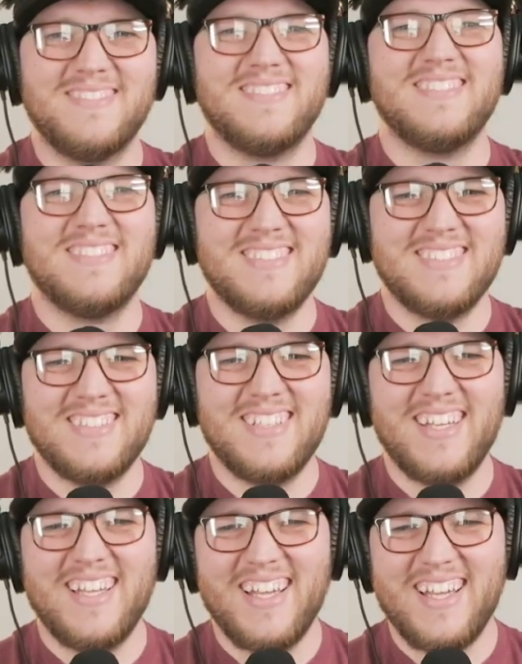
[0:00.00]
I was a little
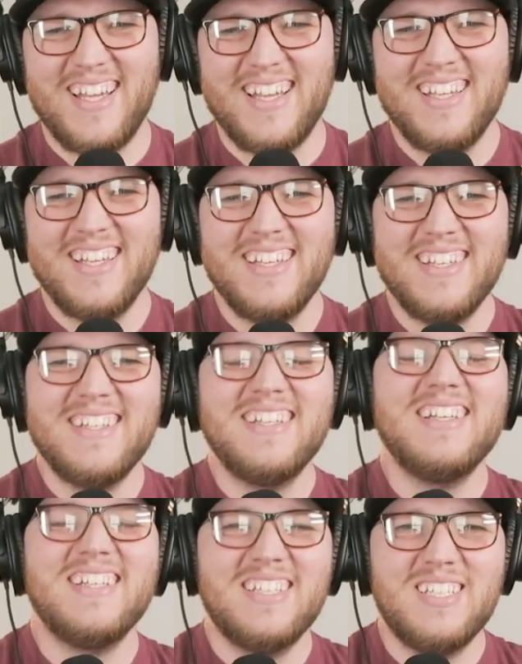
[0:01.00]
crazy,
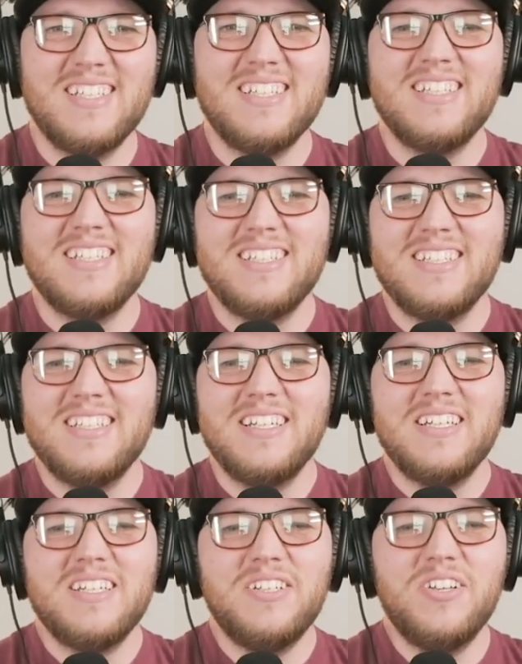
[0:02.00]
and I kind of
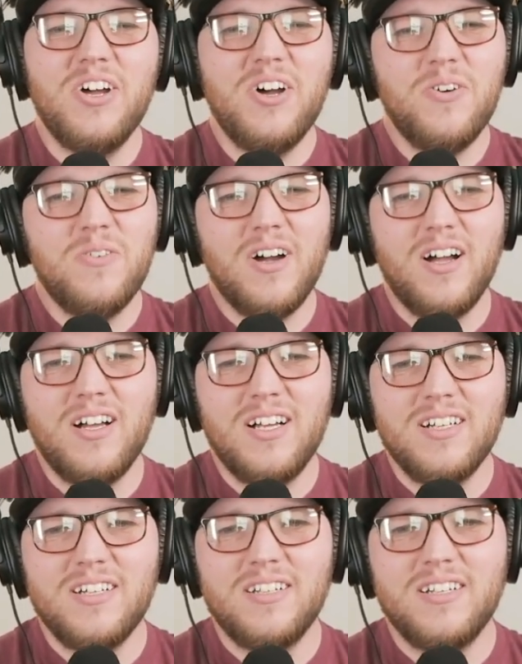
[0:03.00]
ran through
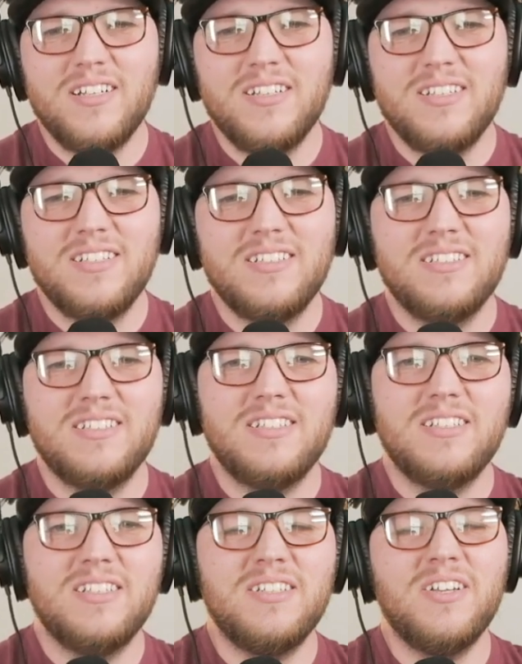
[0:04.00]
of the why, and
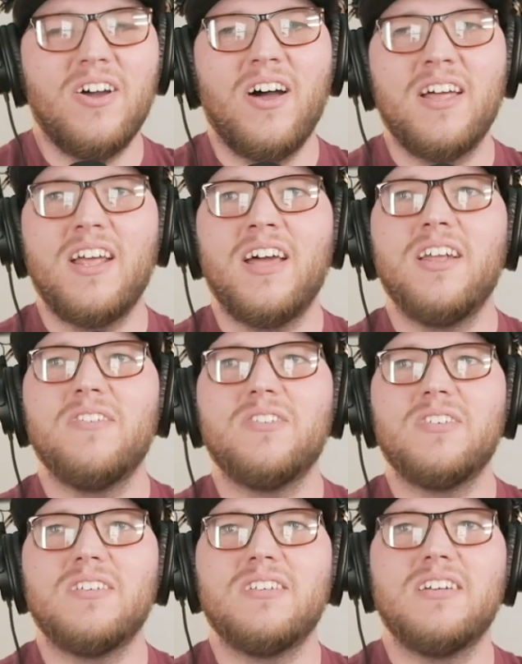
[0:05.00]
I still stand by
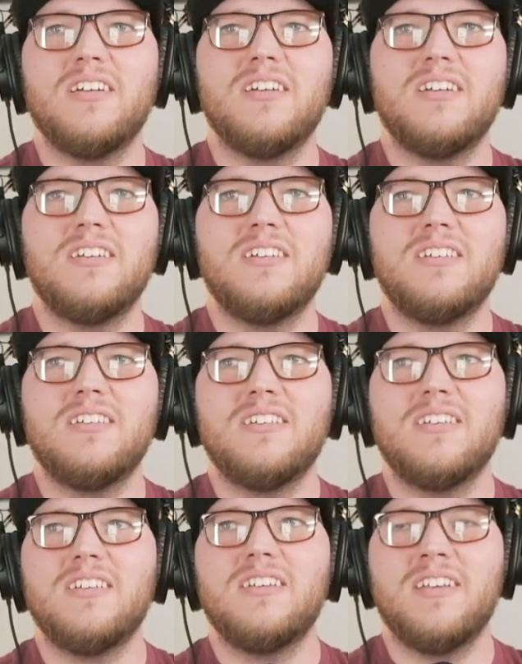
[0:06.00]
that.
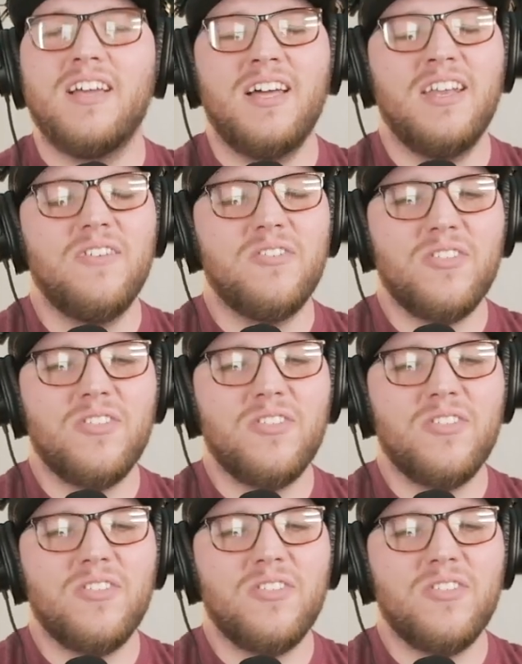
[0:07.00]
Yeah, I never